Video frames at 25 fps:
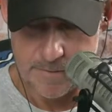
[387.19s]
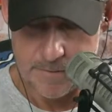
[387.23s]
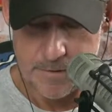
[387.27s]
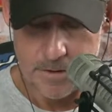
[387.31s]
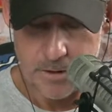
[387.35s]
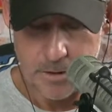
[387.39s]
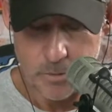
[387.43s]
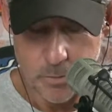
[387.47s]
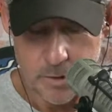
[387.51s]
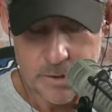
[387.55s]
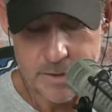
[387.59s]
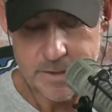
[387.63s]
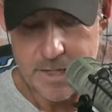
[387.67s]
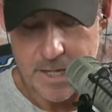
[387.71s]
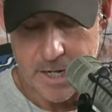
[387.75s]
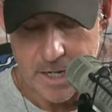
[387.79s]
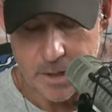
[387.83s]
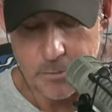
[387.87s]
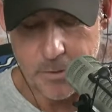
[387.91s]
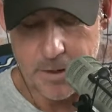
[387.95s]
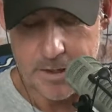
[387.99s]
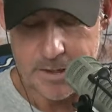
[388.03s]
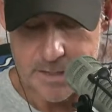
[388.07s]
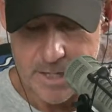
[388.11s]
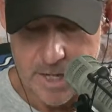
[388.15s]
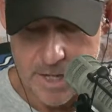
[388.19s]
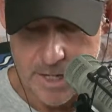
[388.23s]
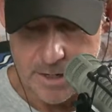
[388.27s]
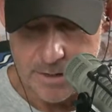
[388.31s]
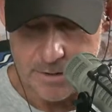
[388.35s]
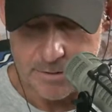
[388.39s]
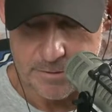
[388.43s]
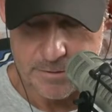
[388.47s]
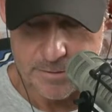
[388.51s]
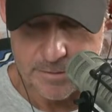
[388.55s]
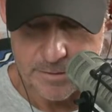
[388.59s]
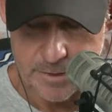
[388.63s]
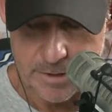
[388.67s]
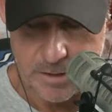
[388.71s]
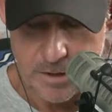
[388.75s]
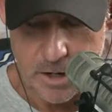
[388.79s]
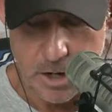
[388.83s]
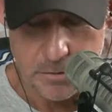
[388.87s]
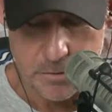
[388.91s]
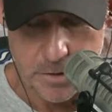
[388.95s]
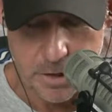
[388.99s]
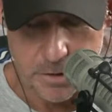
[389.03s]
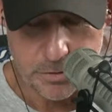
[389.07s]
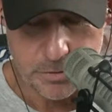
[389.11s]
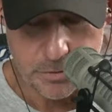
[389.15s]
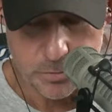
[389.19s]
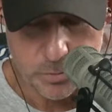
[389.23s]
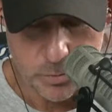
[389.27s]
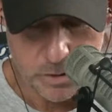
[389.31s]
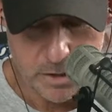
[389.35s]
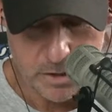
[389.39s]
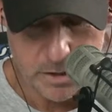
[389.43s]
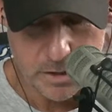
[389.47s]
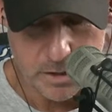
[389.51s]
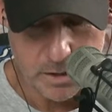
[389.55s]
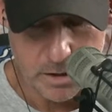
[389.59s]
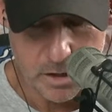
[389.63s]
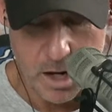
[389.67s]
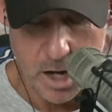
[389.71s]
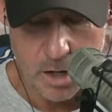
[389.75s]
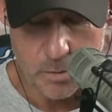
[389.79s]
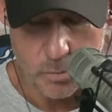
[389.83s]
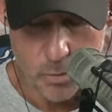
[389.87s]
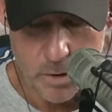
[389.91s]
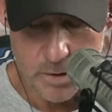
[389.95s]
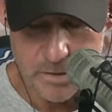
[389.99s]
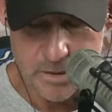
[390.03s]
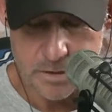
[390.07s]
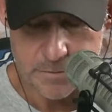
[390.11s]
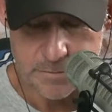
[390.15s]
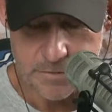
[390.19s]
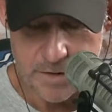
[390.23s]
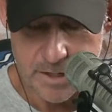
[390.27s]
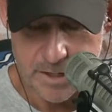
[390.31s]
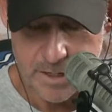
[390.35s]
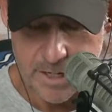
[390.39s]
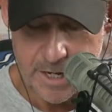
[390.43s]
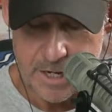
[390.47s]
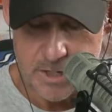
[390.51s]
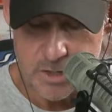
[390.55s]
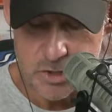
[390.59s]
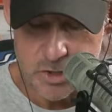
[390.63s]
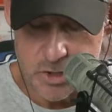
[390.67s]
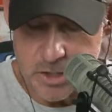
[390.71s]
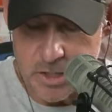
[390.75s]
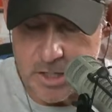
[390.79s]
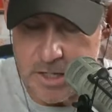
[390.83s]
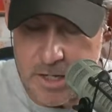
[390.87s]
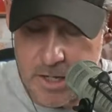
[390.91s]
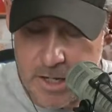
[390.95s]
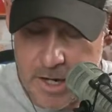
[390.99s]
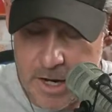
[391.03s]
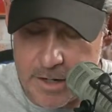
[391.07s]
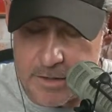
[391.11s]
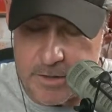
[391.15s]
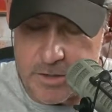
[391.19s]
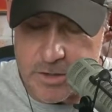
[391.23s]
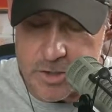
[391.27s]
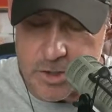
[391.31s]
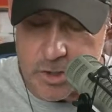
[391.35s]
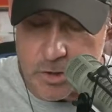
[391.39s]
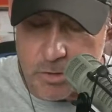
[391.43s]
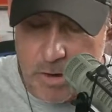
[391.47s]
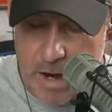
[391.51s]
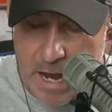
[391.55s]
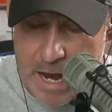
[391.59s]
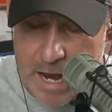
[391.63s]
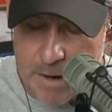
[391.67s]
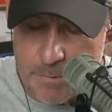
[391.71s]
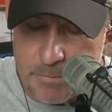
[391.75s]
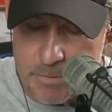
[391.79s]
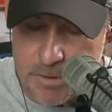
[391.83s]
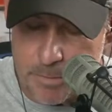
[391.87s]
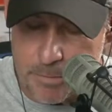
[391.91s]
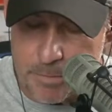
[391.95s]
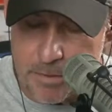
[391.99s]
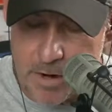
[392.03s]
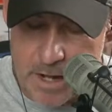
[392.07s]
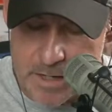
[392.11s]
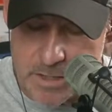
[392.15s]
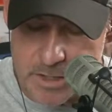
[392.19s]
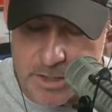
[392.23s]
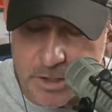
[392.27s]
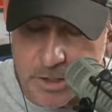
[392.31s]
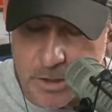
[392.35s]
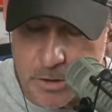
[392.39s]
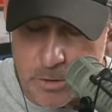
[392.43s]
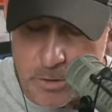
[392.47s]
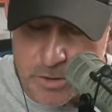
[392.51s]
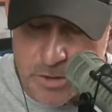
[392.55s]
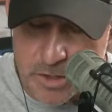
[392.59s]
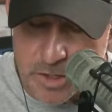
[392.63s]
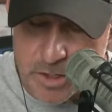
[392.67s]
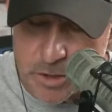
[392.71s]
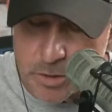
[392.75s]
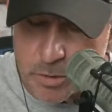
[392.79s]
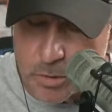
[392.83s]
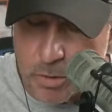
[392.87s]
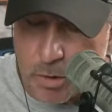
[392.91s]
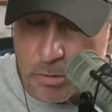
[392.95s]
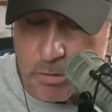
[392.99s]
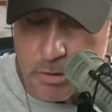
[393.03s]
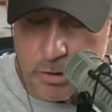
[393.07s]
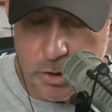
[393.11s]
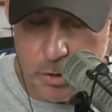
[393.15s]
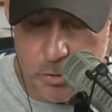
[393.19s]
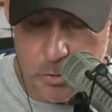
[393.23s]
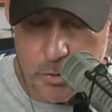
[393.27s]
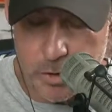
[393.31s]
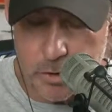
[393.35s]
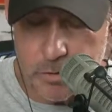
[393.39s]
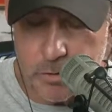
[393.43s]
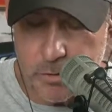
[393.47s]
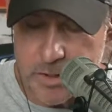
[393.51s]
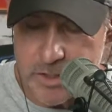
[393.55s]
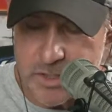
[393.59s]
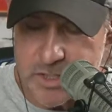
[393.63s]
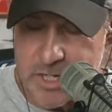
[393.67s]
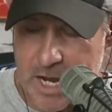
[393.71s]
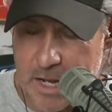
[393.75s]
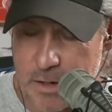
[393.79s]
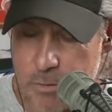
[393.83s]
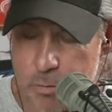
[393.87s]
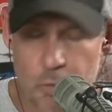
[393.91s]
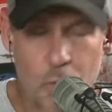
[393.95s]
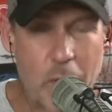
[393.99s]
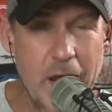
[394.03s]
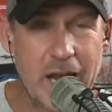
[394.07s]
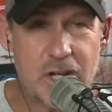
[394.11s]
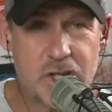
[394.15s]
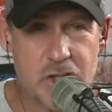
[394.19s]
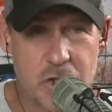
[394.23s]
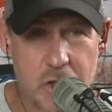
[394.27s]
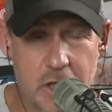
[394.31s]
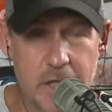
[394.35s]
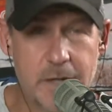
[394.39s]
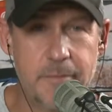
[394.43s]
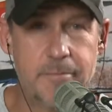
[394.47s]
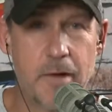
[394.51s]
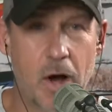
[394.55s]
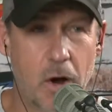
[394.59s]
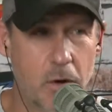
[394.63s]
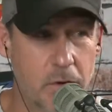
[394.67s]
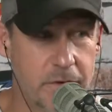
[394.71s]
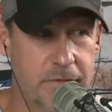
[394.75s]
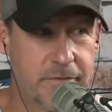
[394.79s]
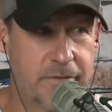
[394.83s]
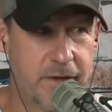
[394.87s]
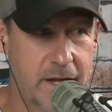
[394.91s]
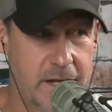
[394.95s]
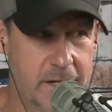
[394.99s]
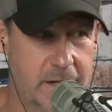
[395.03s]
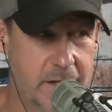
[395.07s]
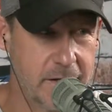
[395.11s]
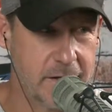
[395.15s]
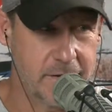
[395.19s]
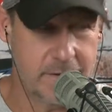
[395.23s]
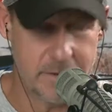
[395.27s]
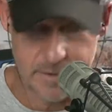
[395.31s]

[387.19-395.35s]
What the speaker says: We did it, we did it. He called it a 3-year unwanted vacation and described the prosecution as, quote, ludicrous and racially motivated.